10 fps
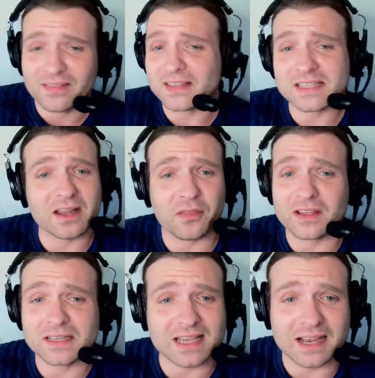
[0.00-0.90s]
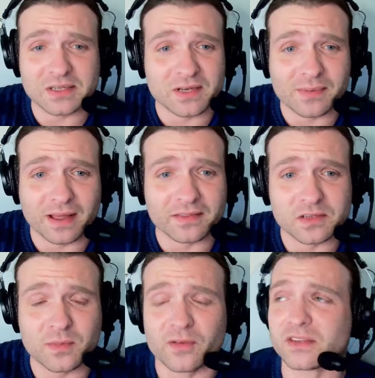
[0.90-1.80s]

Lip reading: there's nothing sexy about this movie.